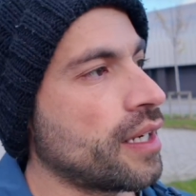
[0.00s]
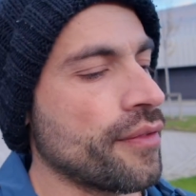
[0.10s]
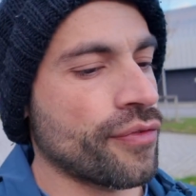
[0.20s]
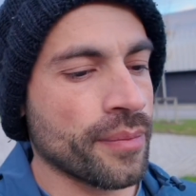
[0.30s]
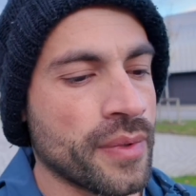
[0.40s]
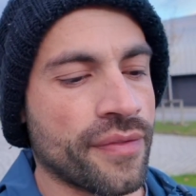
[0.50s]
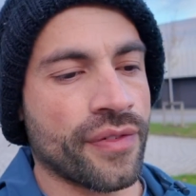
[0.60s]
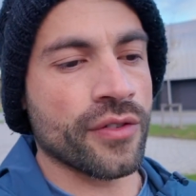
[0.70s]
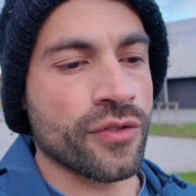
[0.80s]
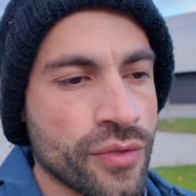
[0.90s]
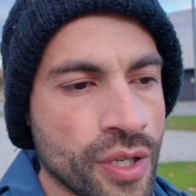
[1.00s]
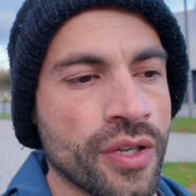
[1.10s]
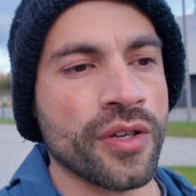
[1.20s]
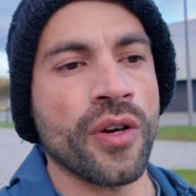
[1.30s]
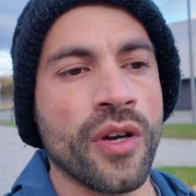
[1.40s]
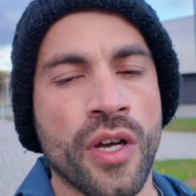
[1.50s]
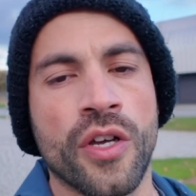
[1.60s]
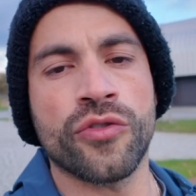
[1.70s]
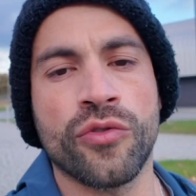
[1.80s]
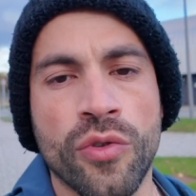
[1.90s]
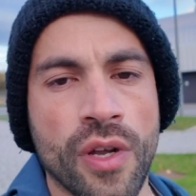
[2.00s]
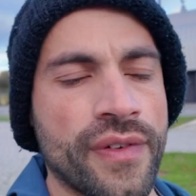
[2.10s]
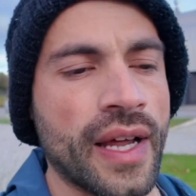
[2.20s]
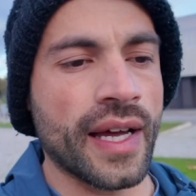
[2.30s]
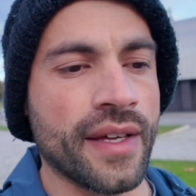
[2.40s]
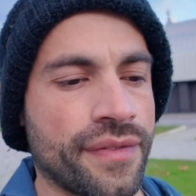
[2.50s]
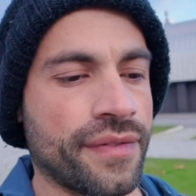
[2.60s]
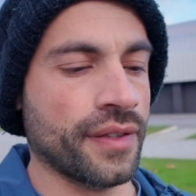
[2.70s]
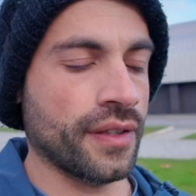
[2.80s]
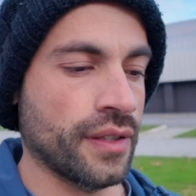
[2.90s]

come from different school of life.